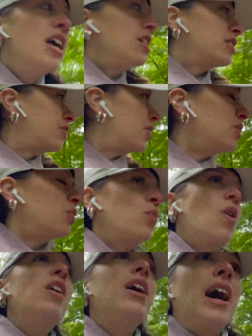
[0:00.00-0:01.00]
So there's
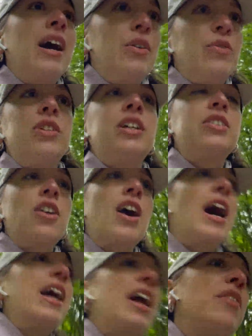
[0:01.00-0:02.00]
one guy on TikTok,
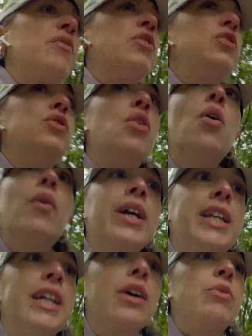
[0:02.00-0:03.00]
I have no
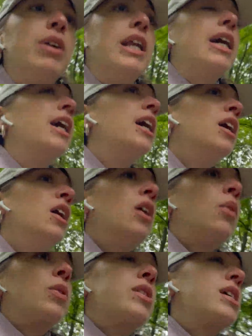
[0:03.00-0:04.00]
idea really
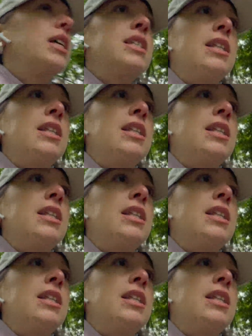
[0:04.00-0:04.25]
what's his